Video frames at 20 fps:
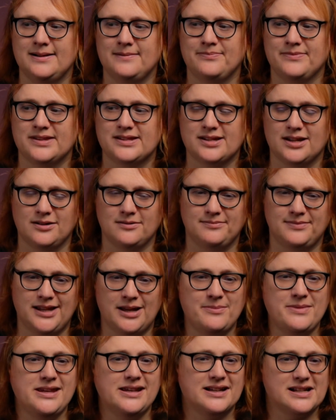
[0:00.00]
So
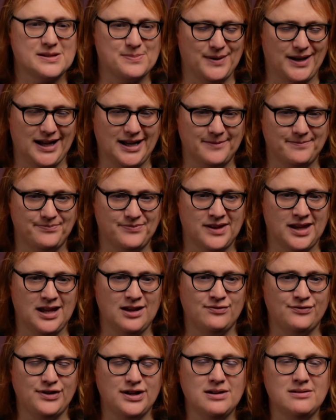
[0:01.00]
let me explain.
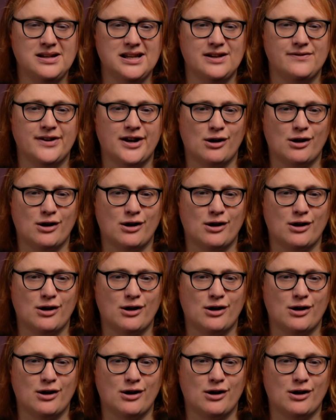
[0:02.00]
If you live in